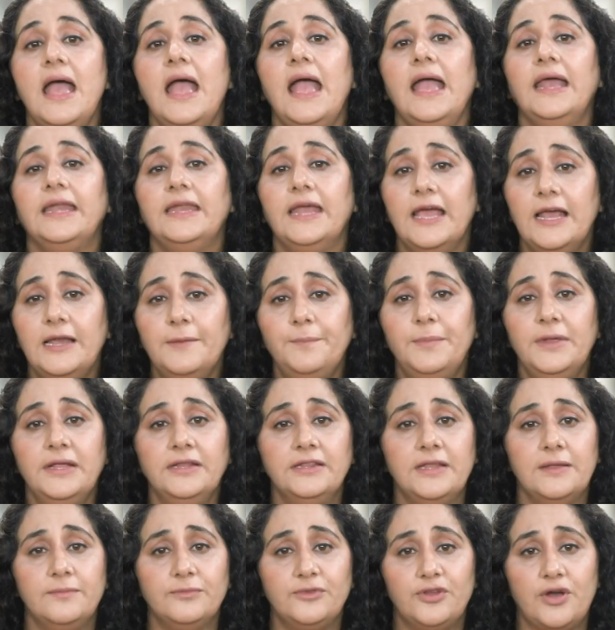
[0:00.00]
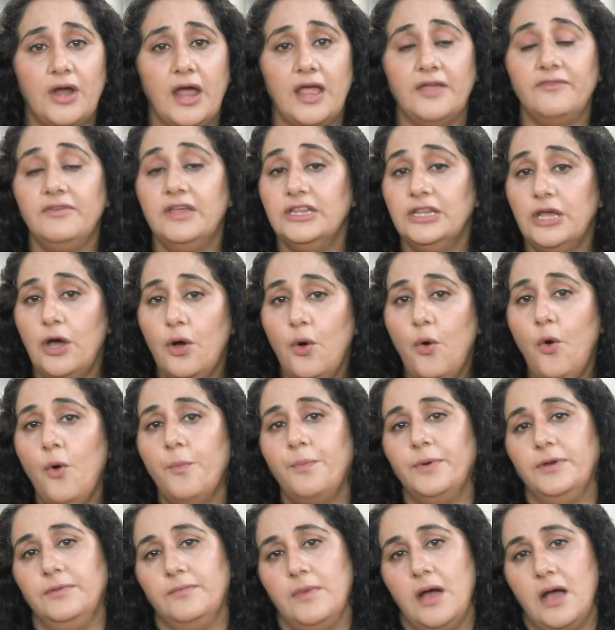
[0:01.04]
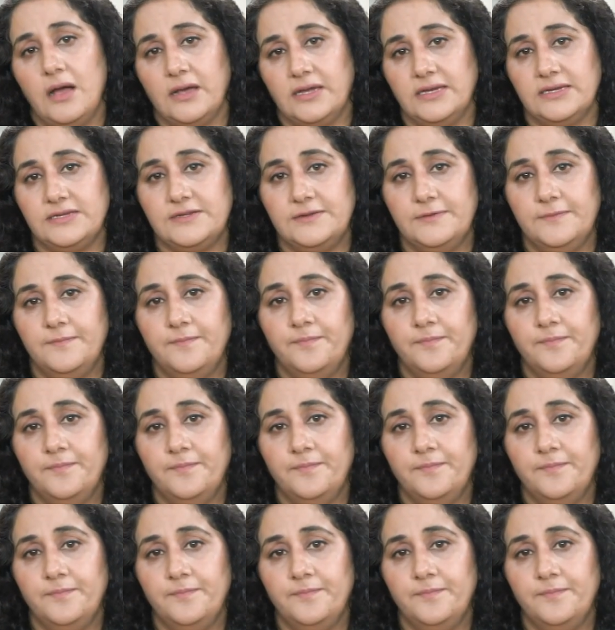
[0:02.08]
and helping them thrive in the open market.